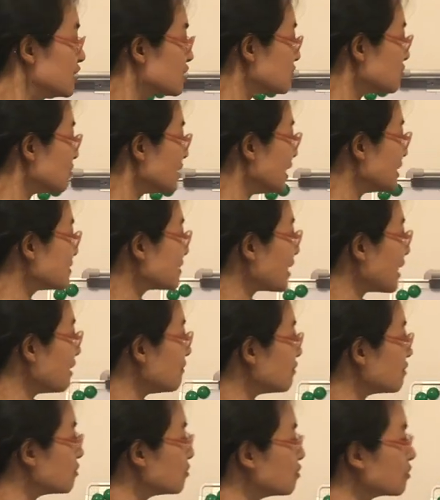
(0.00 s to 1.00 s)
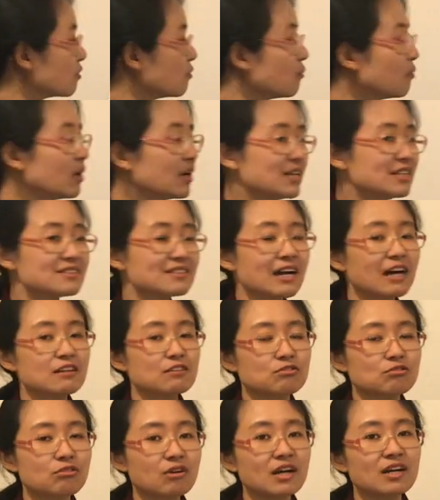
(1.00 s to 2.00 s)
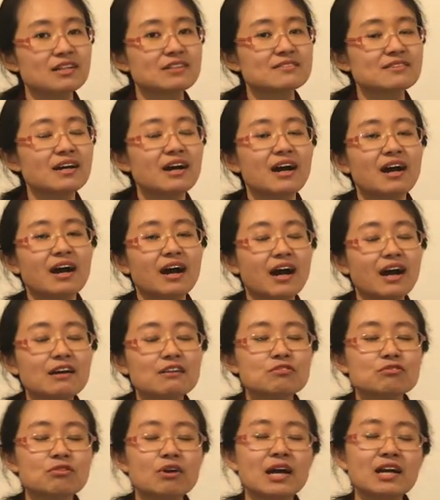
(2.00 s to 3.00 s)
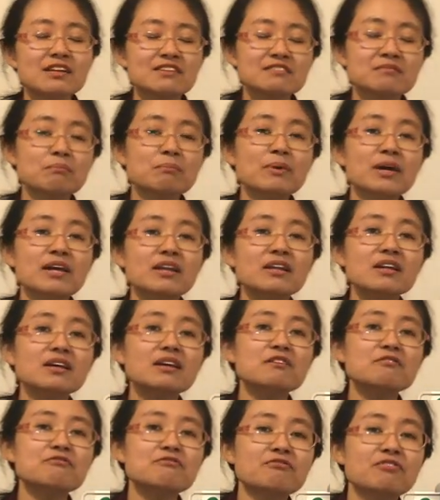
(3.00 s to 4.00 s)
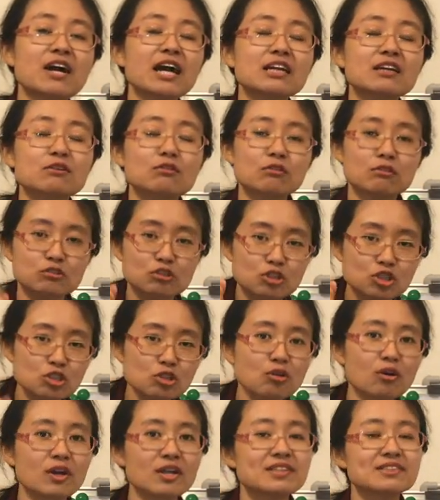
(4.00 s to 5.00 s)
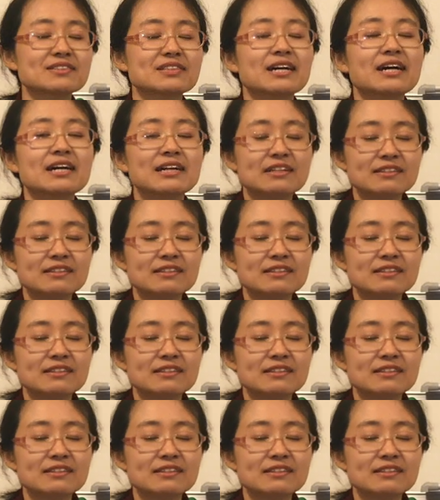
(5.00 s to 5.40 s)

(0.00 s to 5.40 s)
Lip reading: So let's have a look at what is arthritis. Arthritis mainly affects your joints.